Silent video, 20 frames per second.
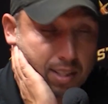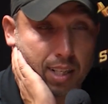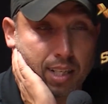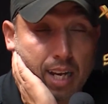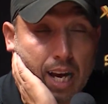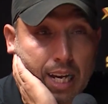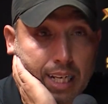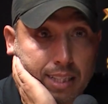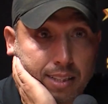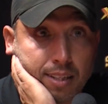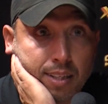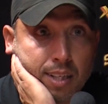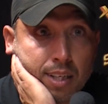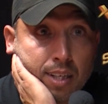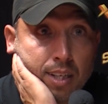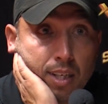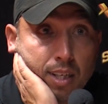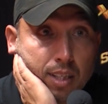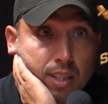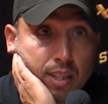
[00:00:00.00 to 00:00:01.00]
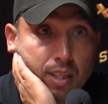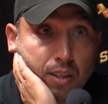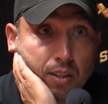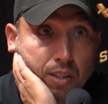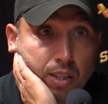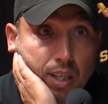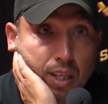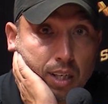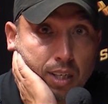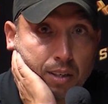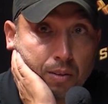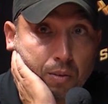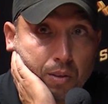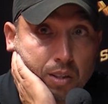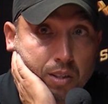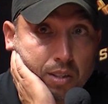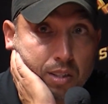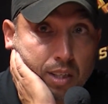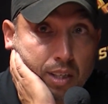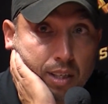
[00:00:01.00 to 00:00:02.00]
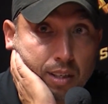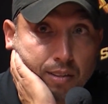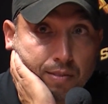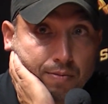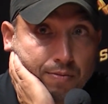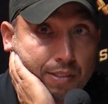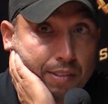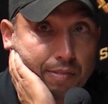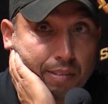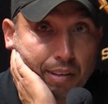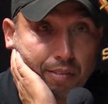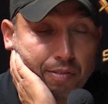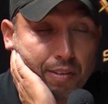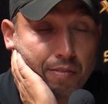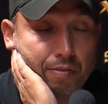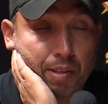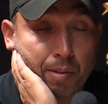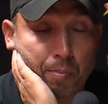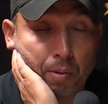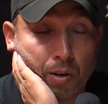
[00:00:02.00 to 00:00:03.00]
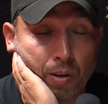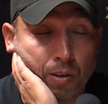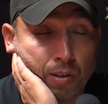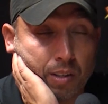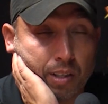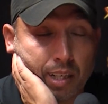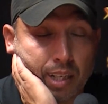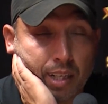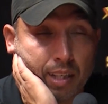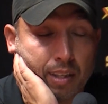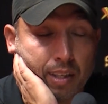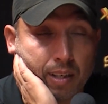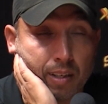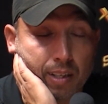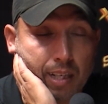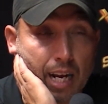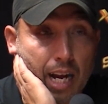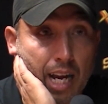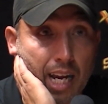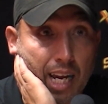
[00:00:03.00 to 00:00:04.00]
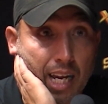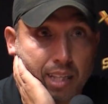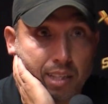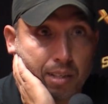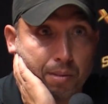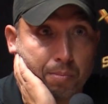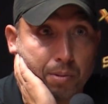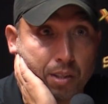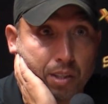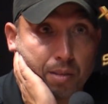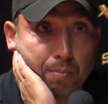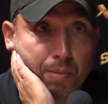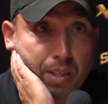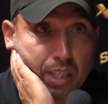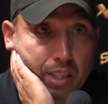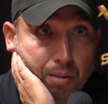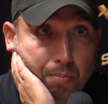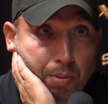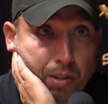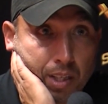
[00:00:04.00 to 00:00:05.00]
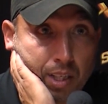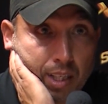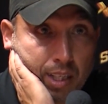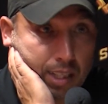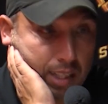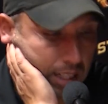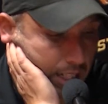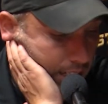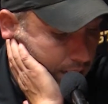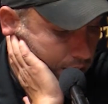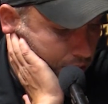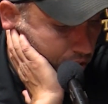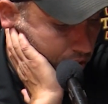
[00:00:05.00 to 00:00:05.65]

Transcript: tonight, you know, it was a 50-50 ball, and their guy had the ability to make the play. And